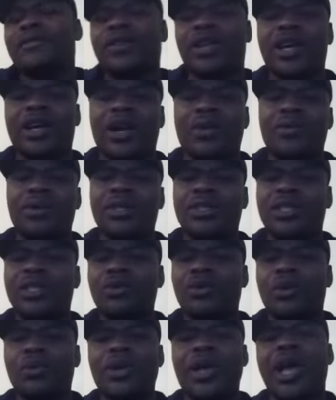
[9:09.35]
Like I want to see
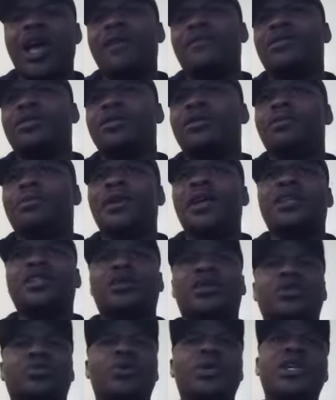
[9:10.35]
what we have on the bench
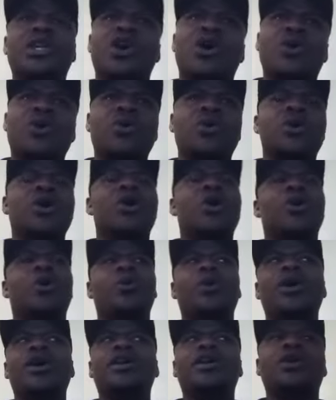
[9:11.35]
because we know
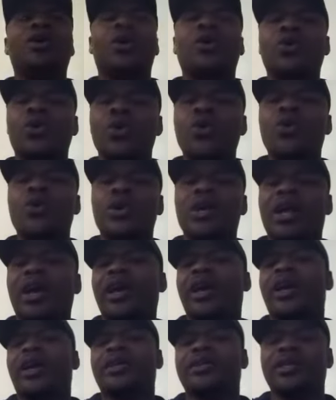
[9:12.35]
what O'Korn
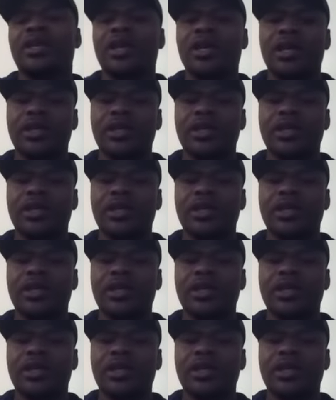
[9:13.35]
has.